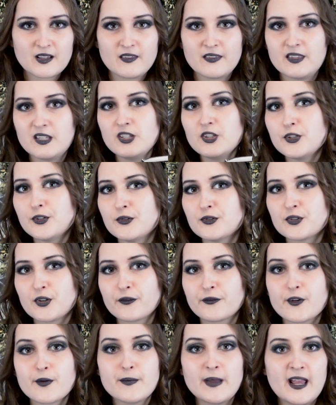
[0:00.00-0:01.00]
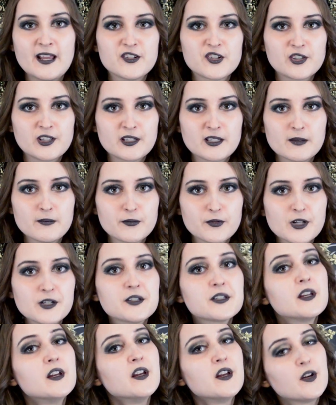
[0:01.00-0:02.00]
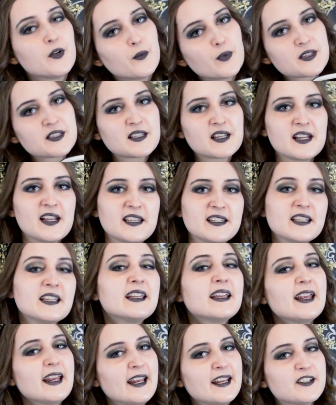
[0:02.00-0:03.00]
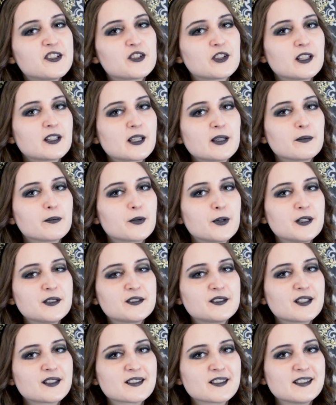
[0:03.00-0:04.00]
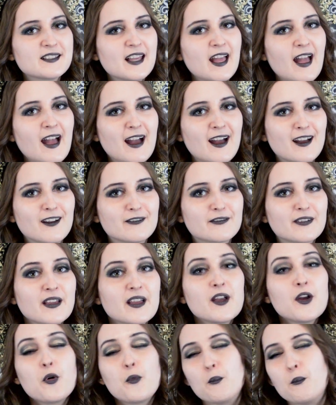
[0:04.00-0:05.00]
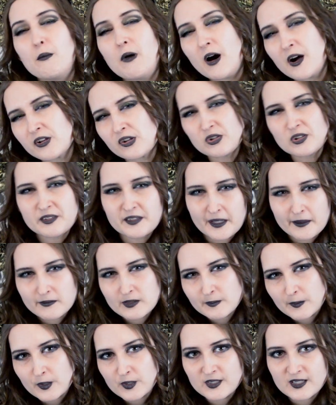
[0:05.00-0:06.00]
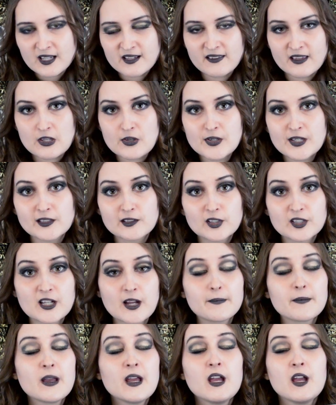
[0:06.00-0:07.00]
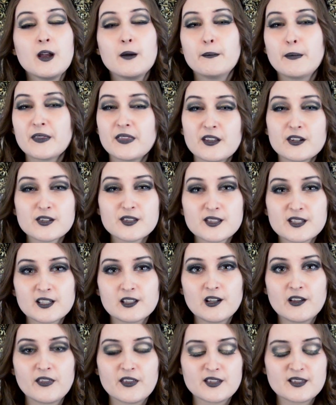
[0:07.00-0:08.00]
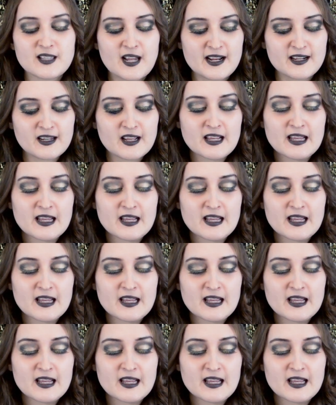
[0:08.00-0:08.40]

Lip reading: These shoes are from Angelic Imprint. Once again, Angelic Imprint doesn't have model names per se that you can look up, but they're still on the site.